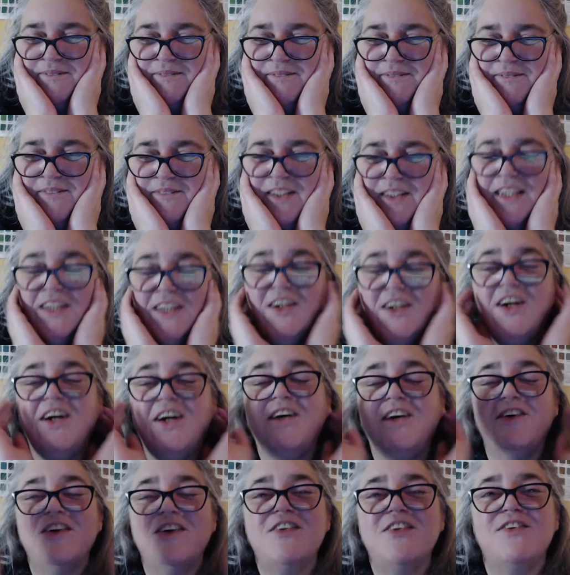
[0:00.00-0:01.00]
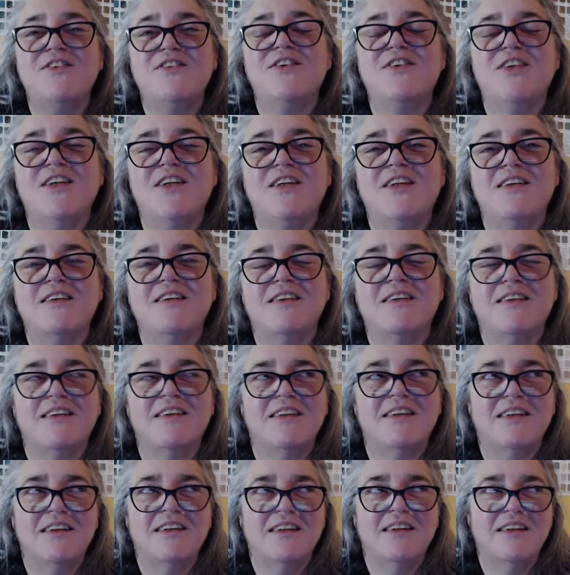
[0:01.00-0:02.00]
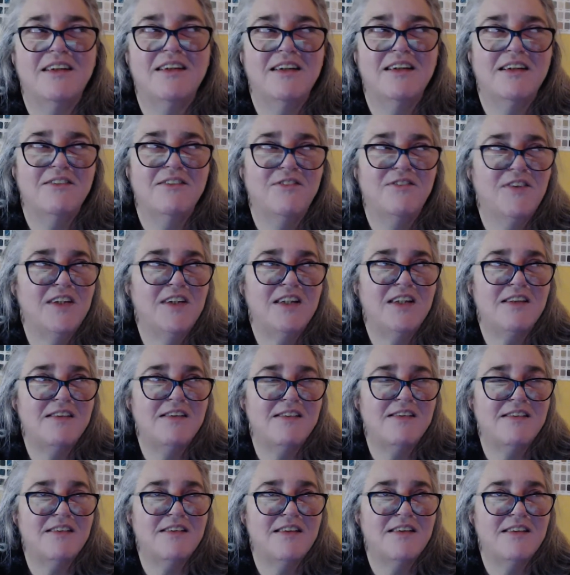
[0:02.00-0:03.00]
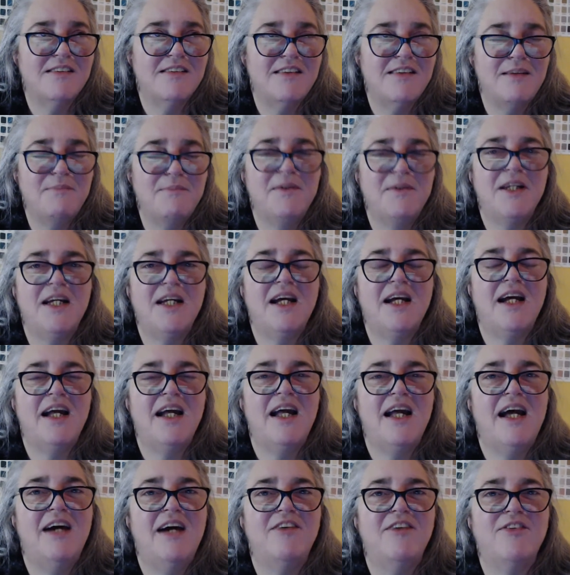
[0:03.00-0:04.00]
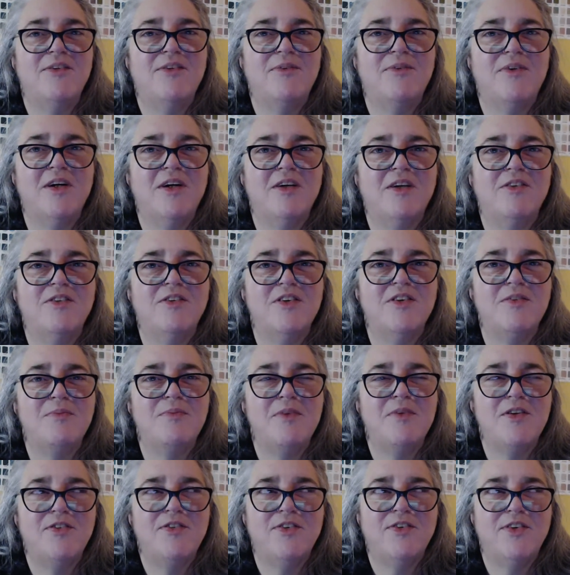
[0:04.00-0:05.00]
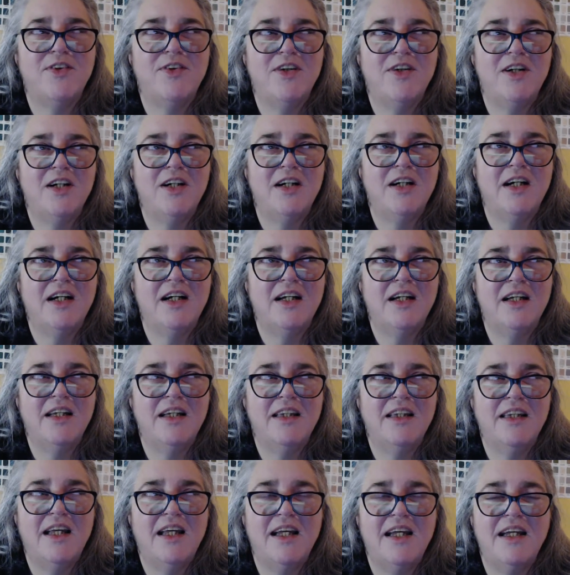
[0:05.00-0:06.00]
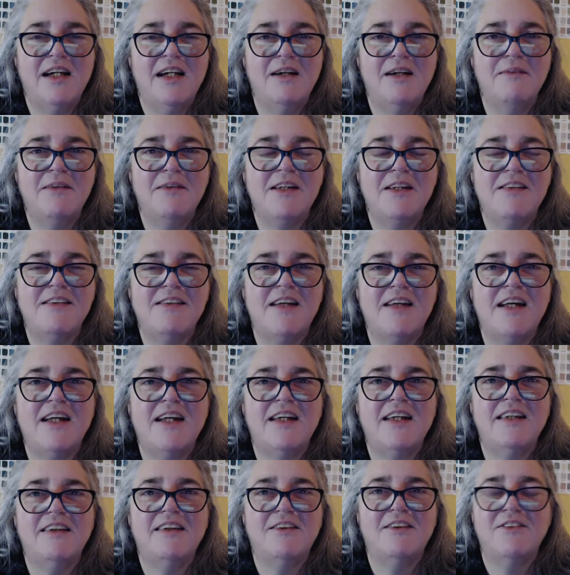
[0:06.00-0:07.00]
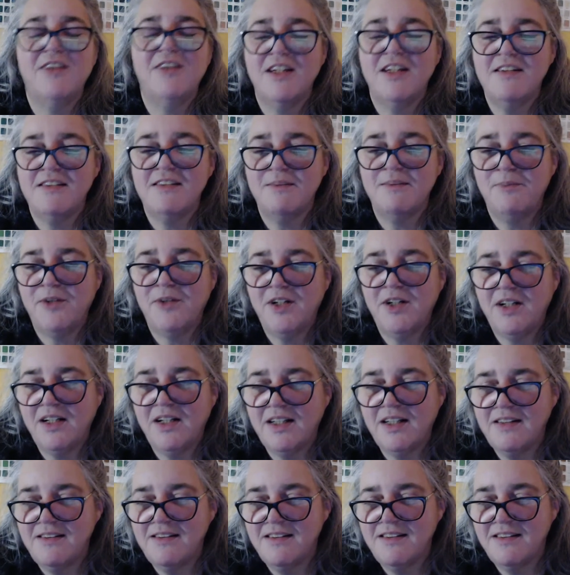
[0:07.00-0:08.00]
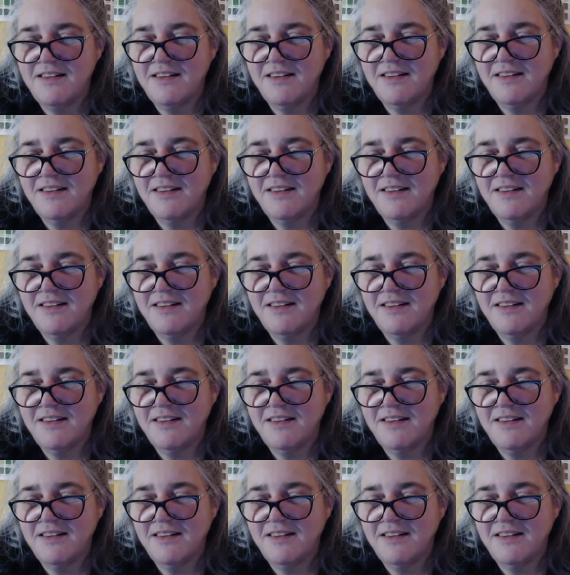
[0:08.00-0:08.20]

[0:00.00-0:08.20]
But they're always, if it's somebody I haven't worked with before and they hear me say it, they're right surprised.